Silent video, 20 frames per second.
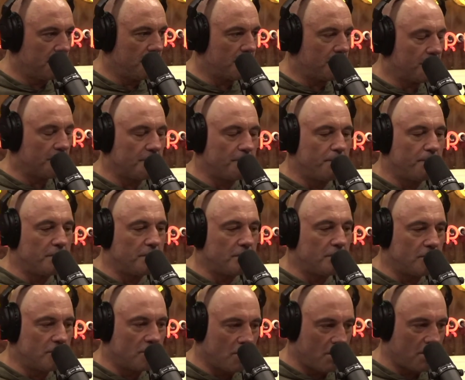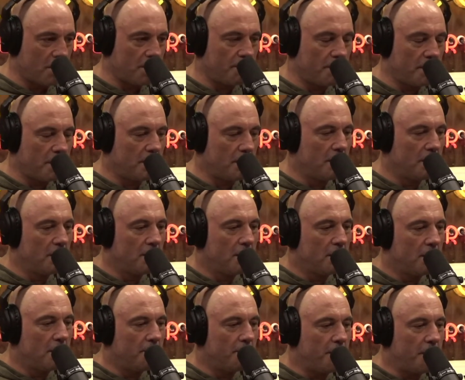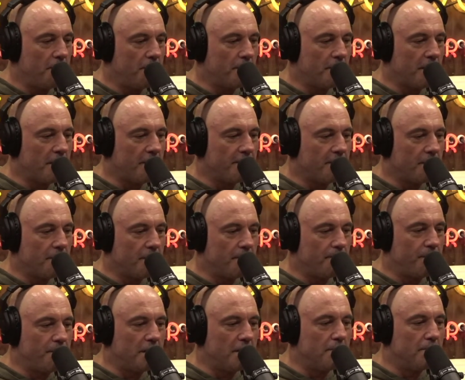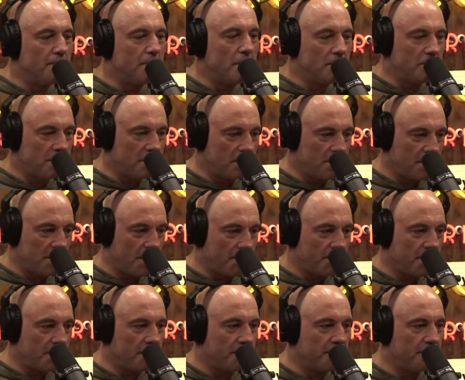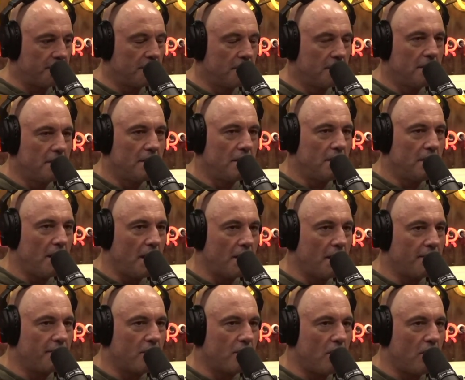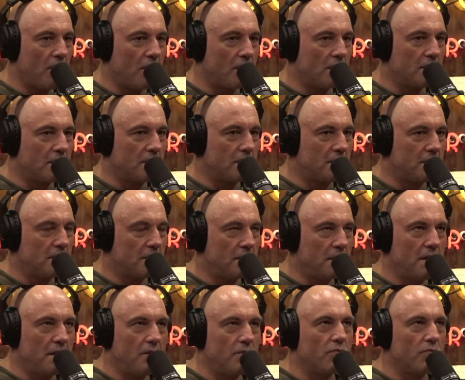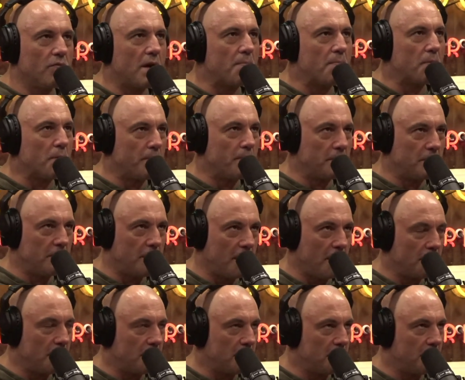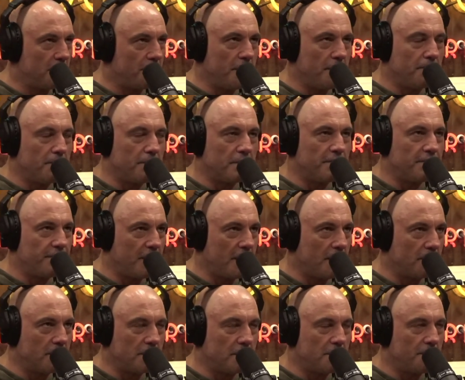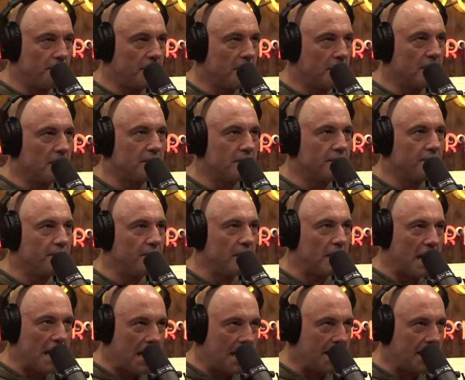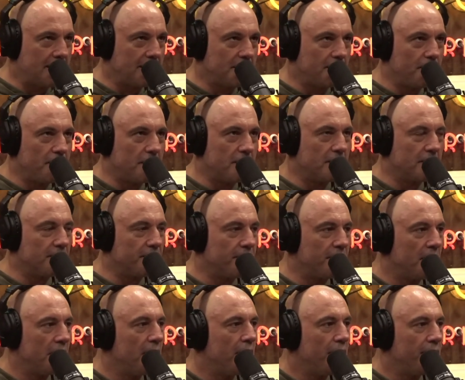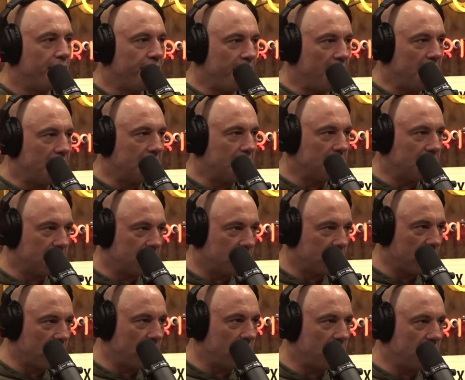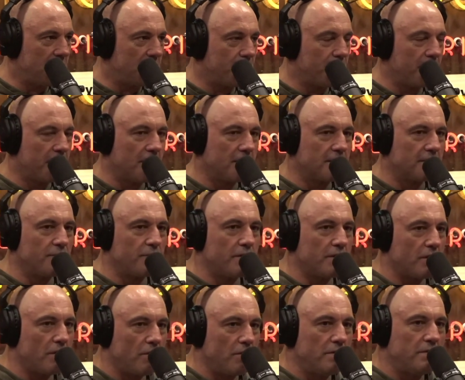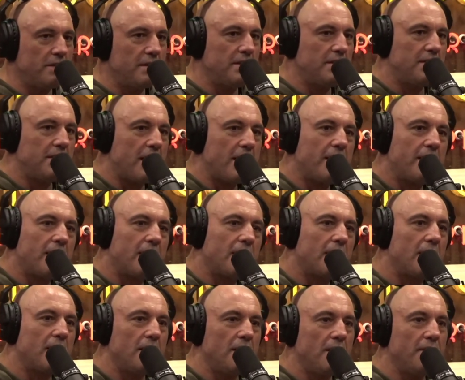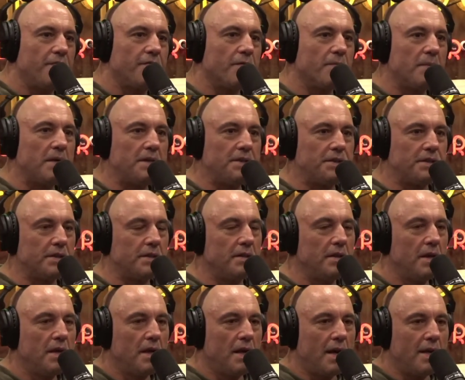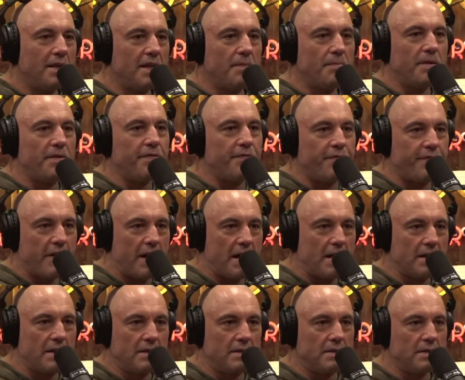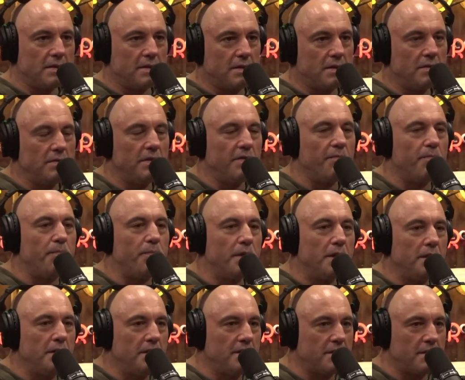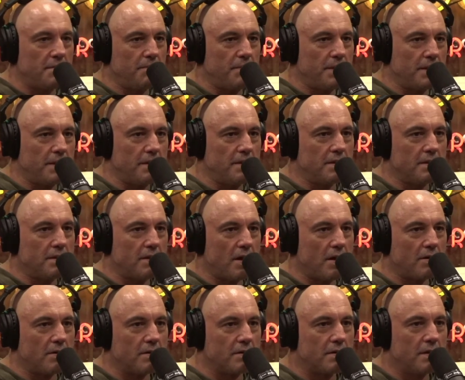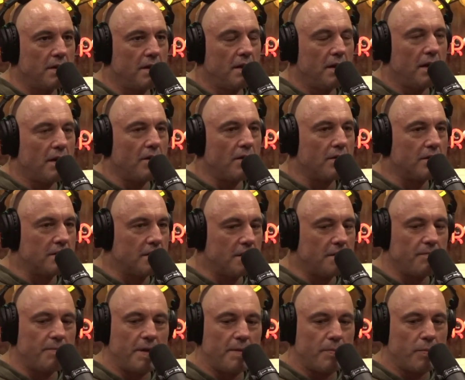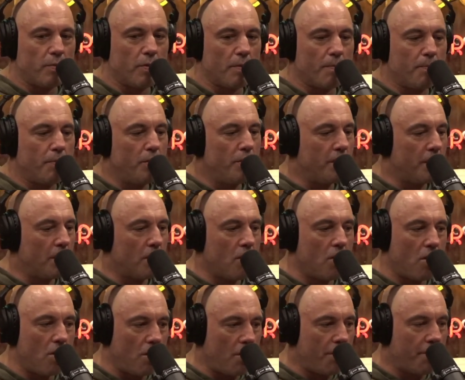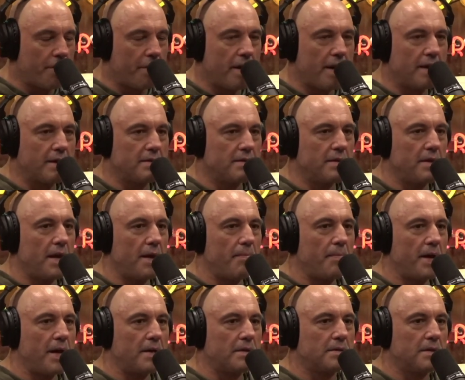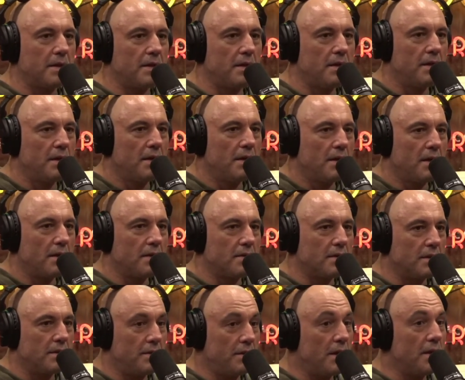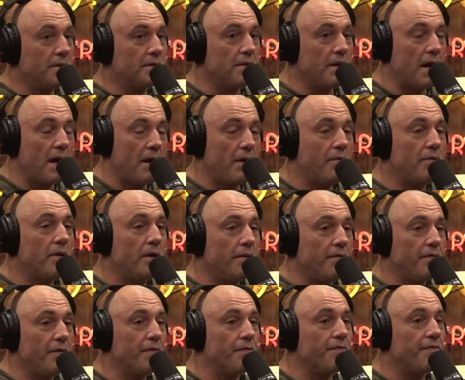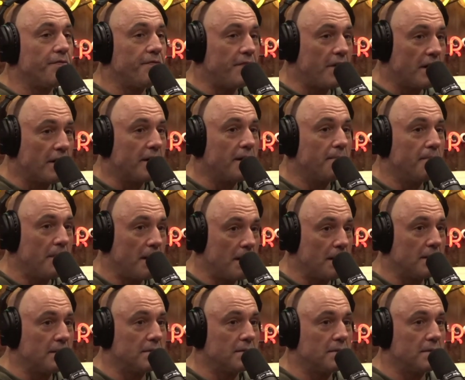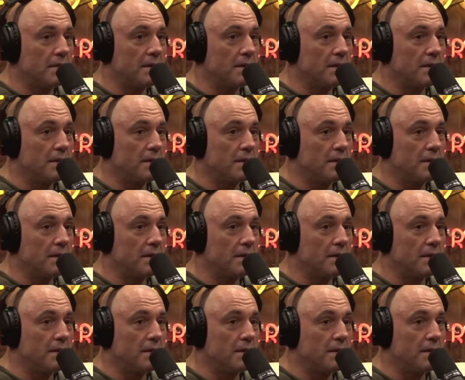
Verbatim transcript: which was bizarre to me. The people that have been the most deceptive, that have caused irreparable damage to people and families because of lies, because of faking mm-hmm. studies, because yeah. of withholding data and information. Mm-hmm. And they've been fined to the tune of billions and billions of dollars. And all of a sudden, people were putting all their eggs in that basket. And I was like, you guys are out of your fucking minds. Yeah.